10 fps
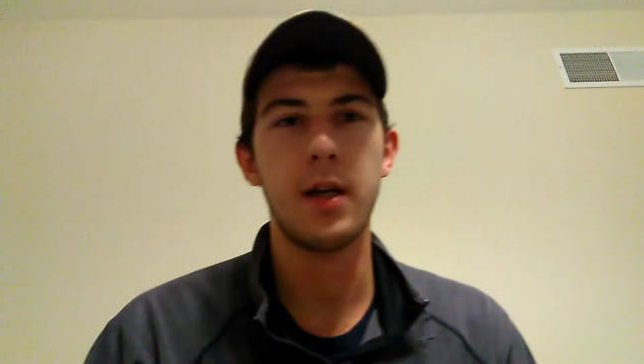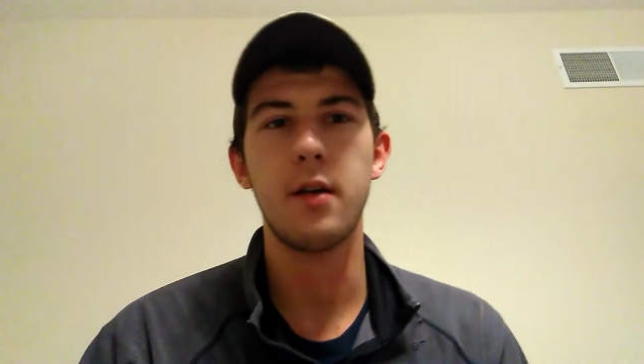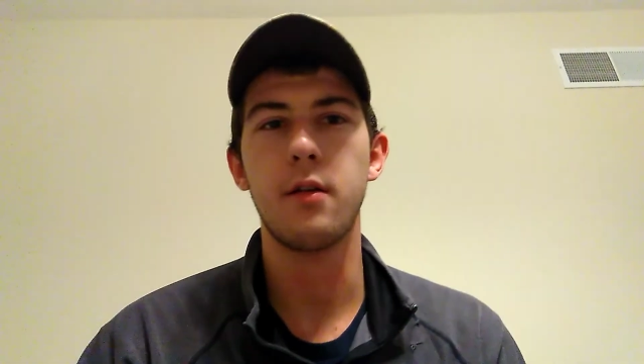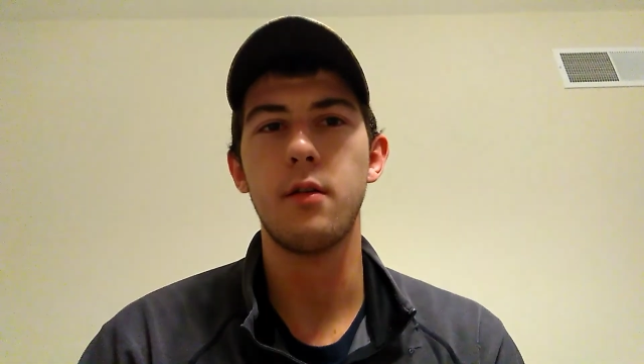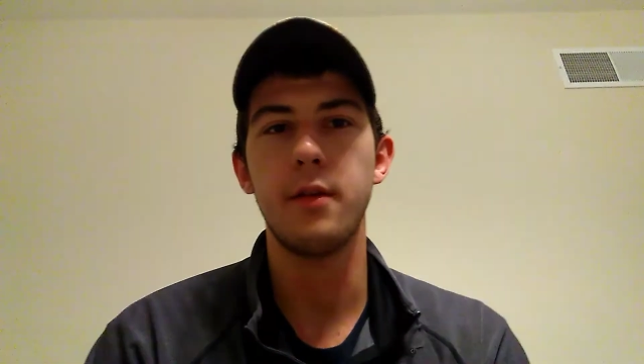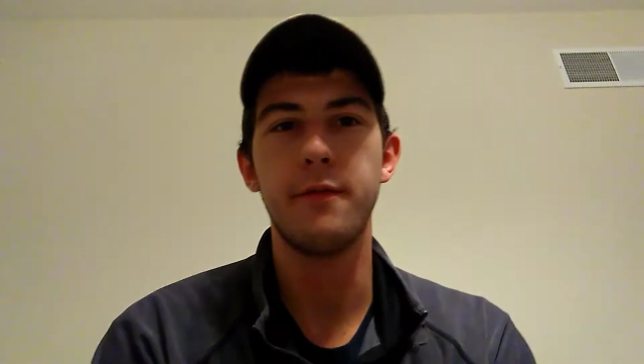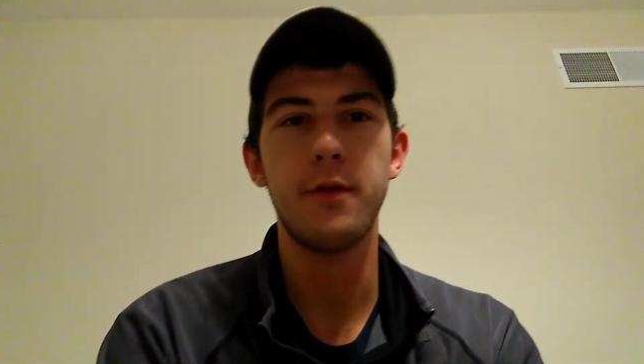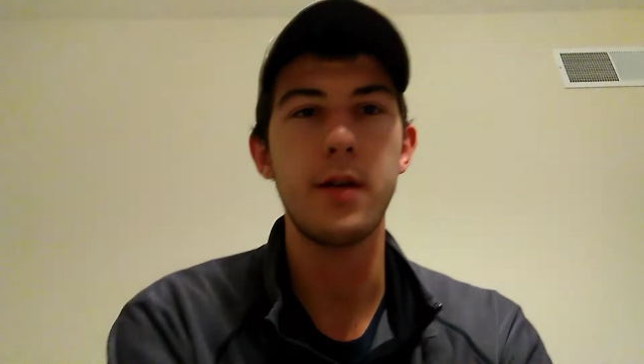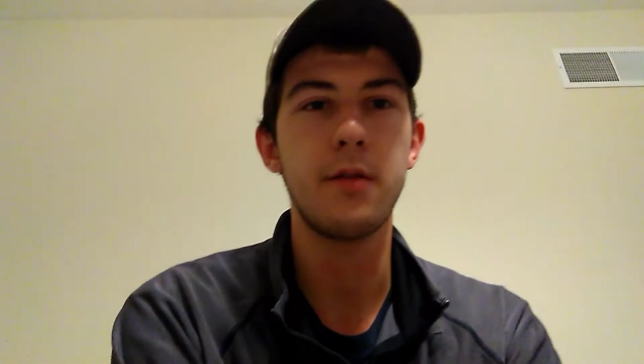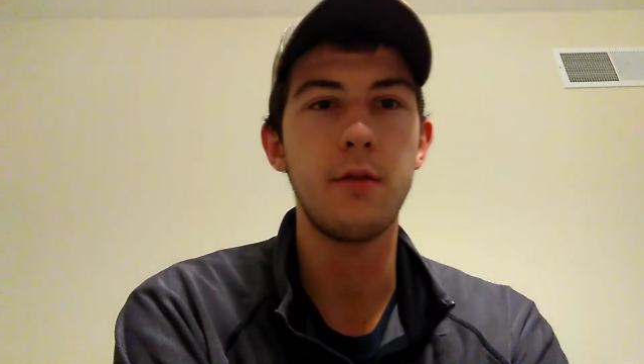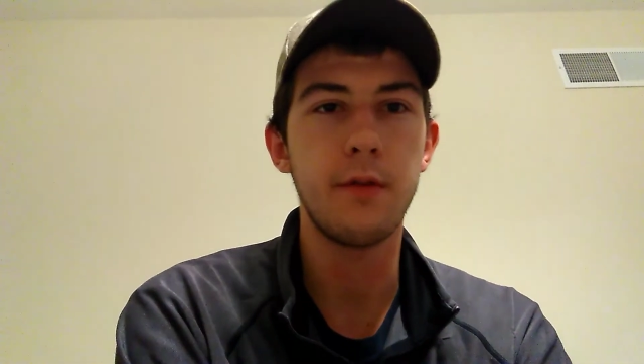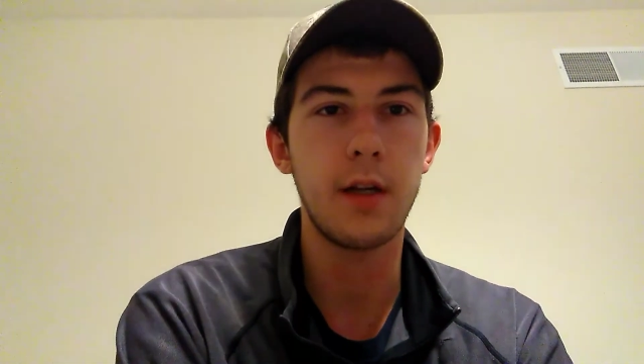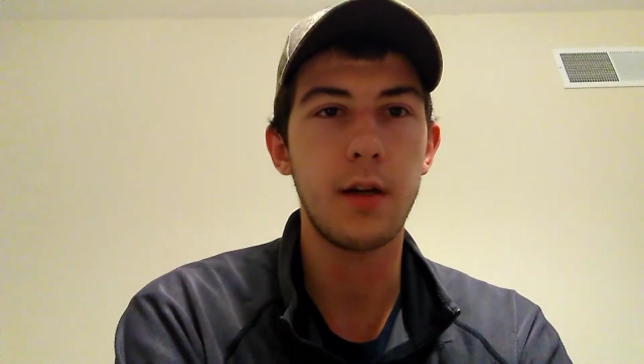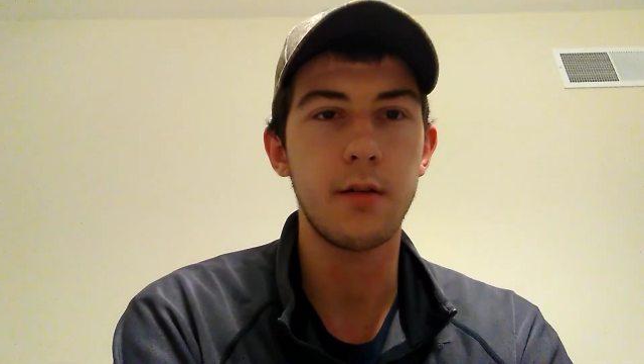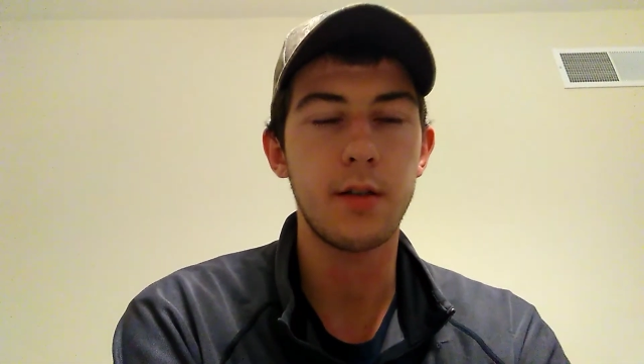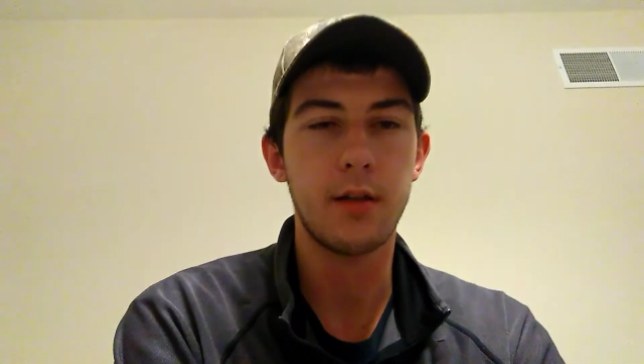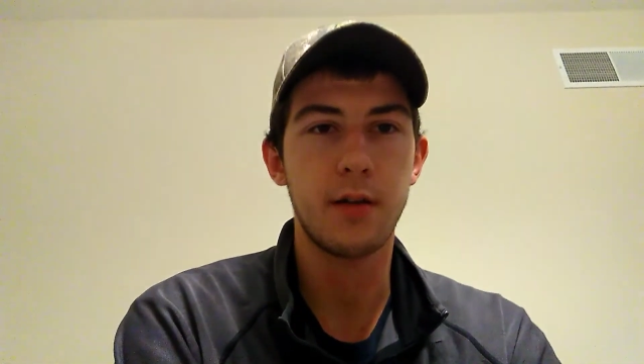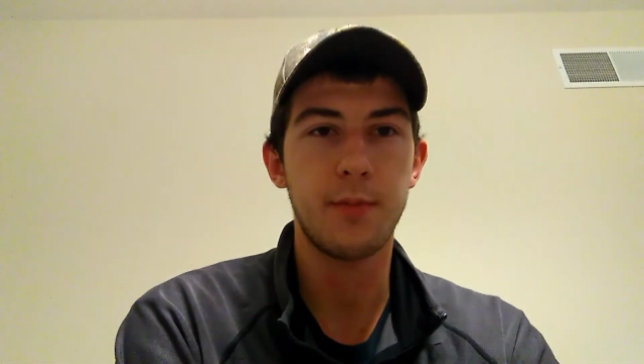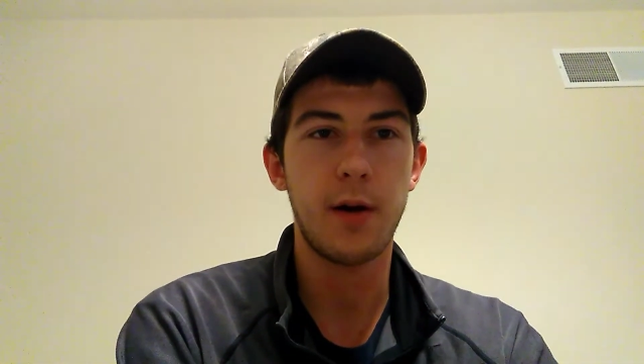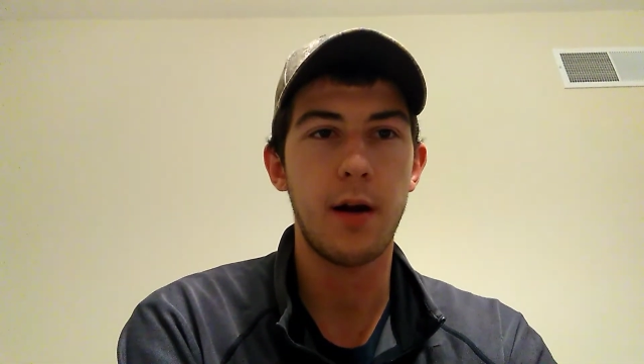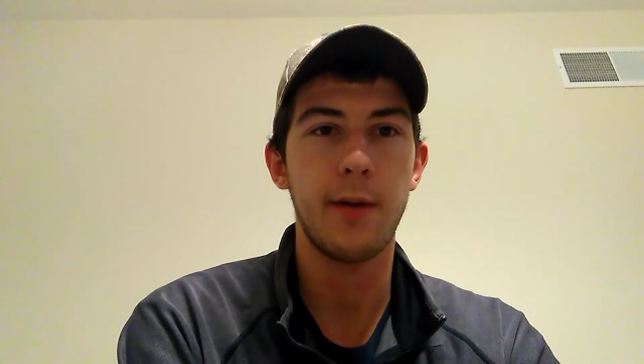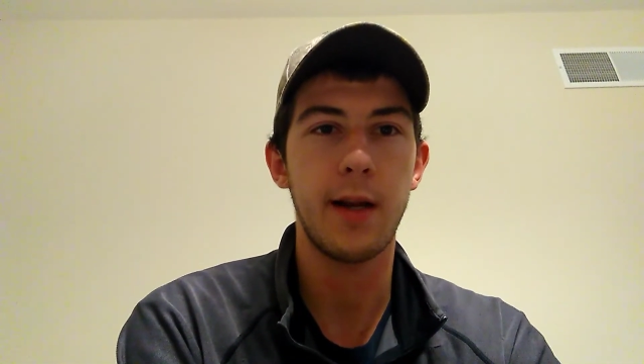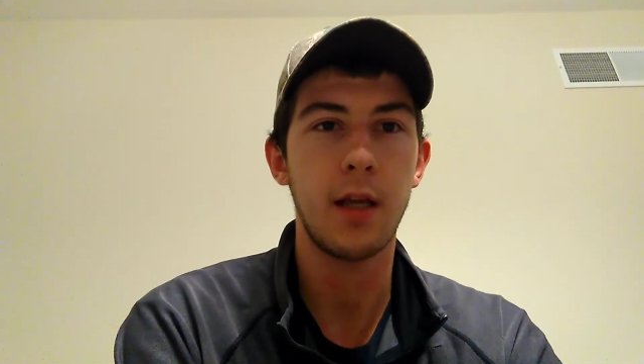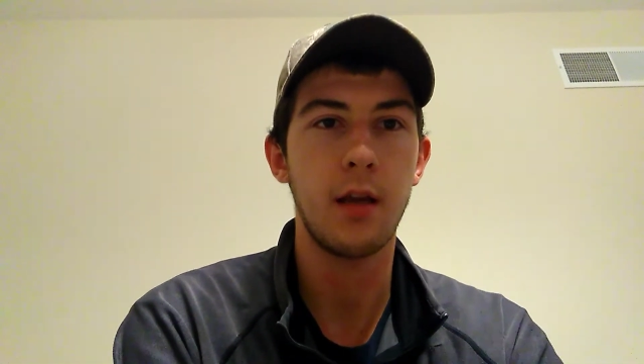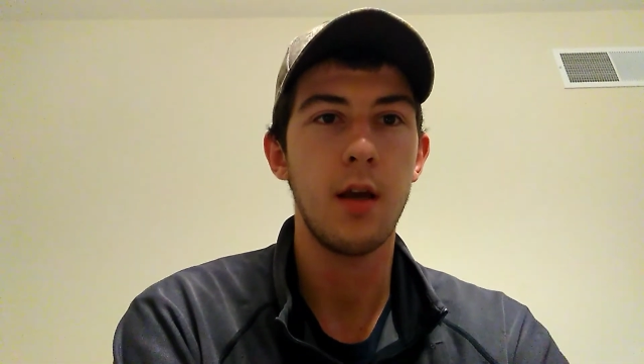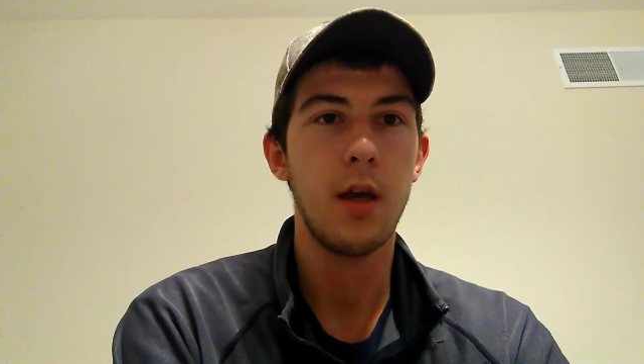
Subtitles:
out all them free souvenirs at their sprayer meeting.